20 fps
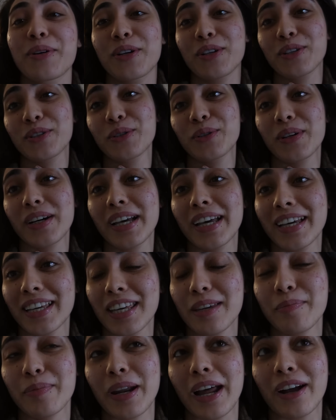going to do a
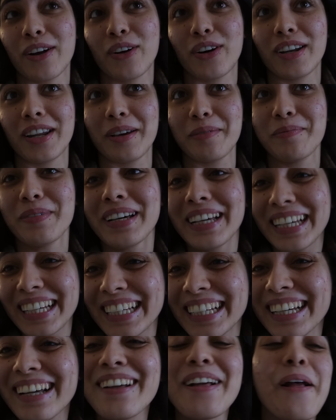hickey prank on him. I
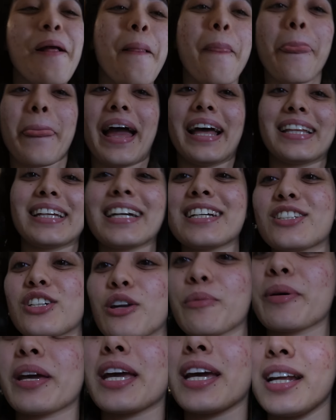think it's
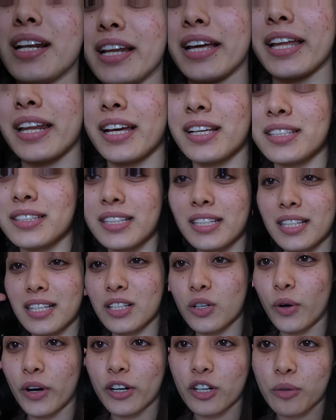going to be hilarious. This
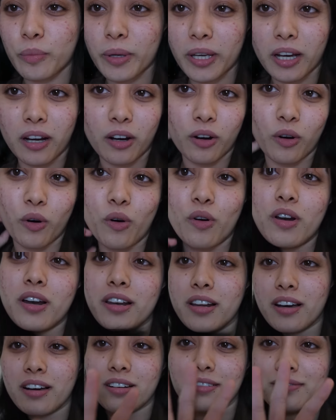is going to be a
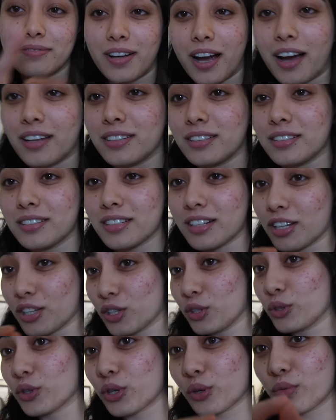whole other
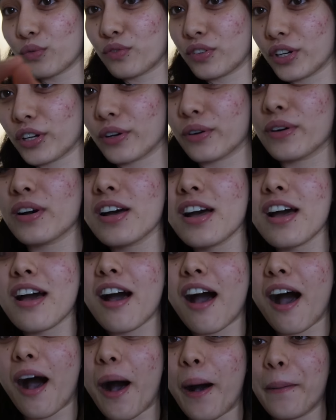YouTube video.
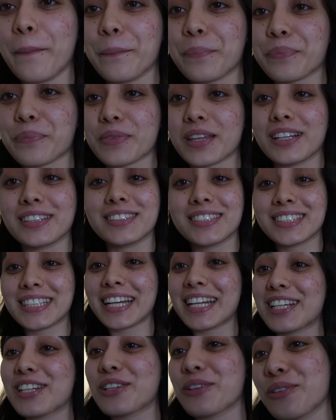
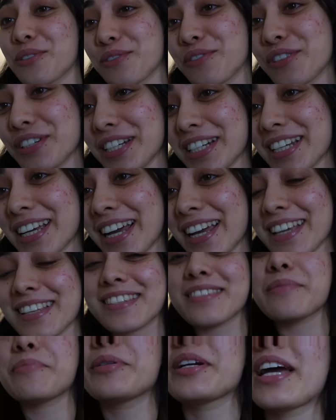Stay tuned for it,
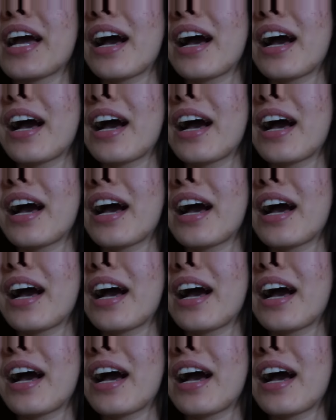guys. But